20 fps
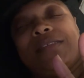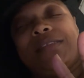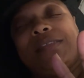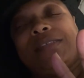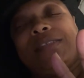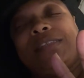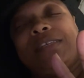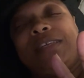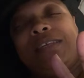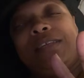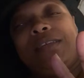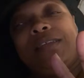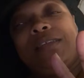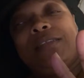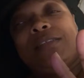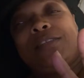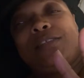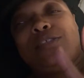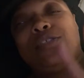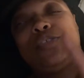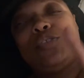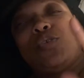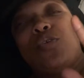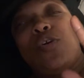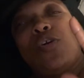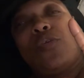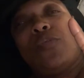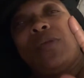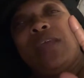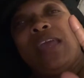See, the
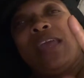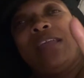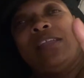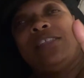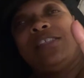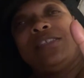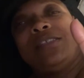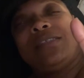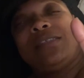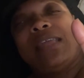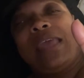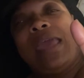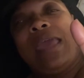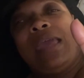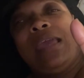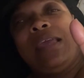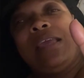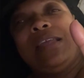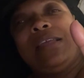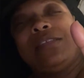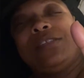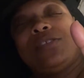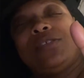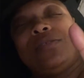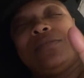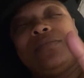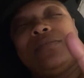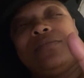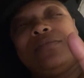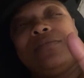story ain't just the age.
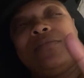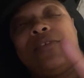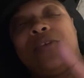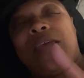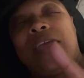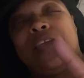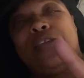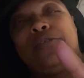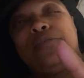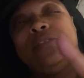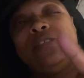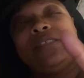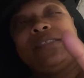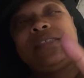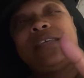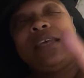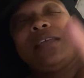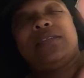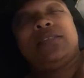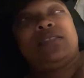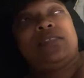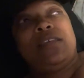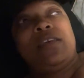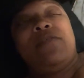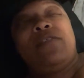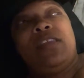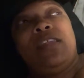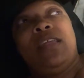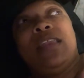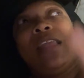Okay, you just say
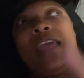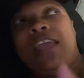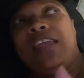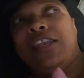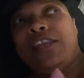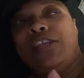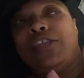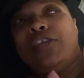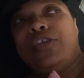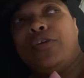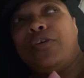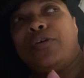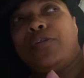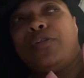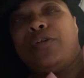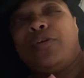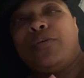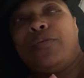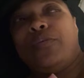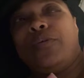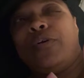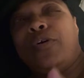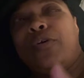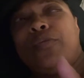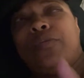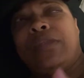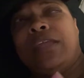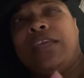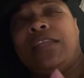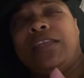seventy and eighty year old old,
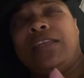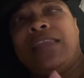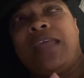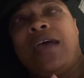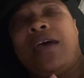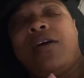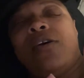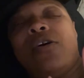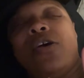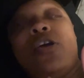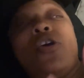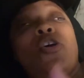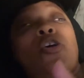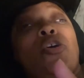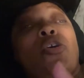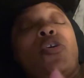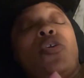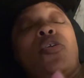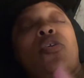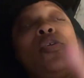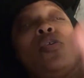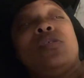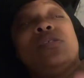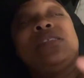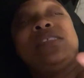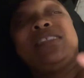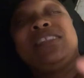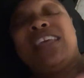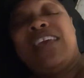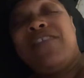old lady. Now, girl,
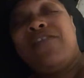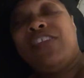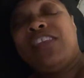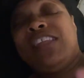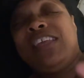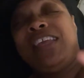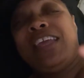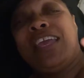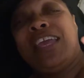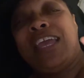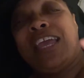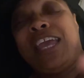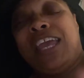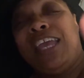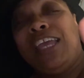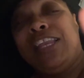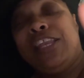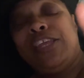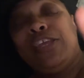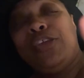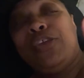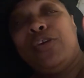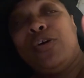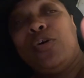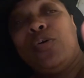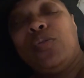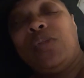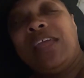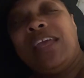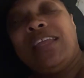seventy and eighty year
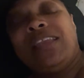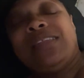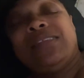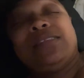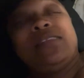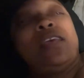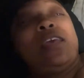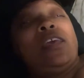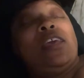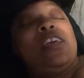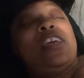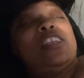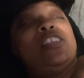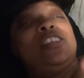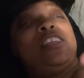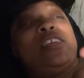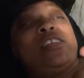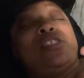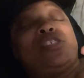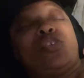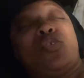old ladies that's